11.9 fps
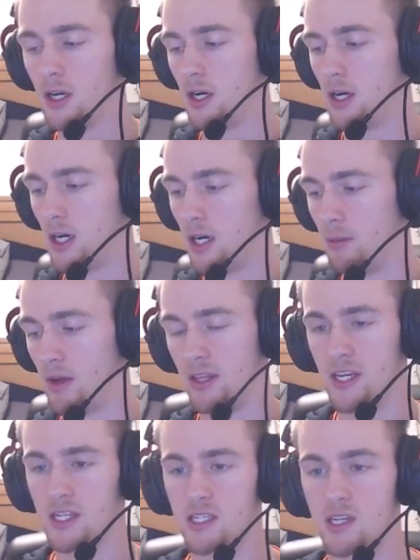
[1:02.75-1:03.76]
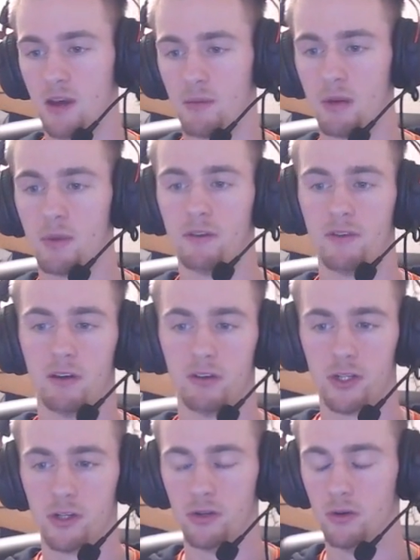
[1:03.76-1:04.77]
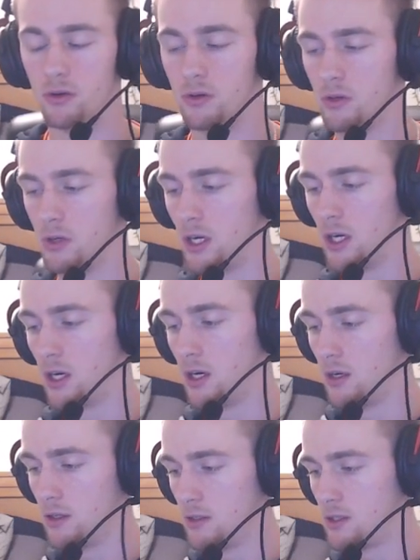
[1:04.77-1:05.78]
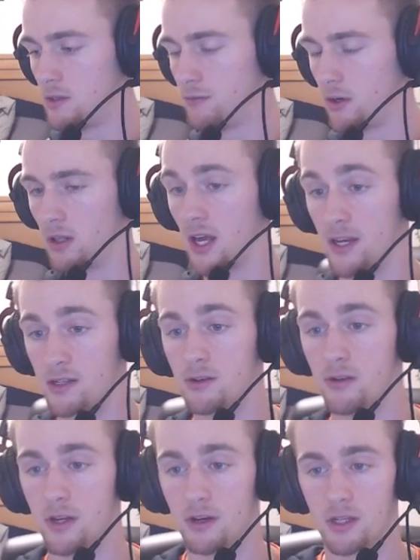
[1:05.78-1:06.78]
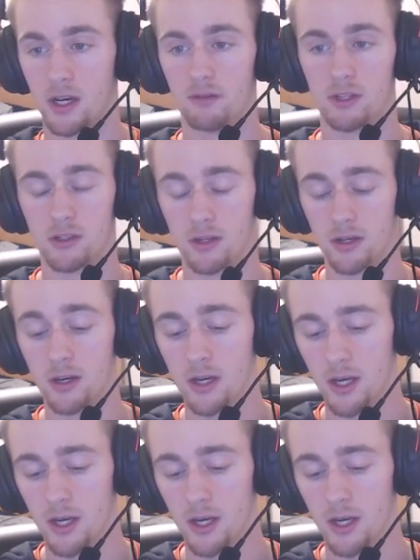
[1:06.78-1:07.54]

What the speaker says: And these have been my favorite too, for the last 2 years, obviously.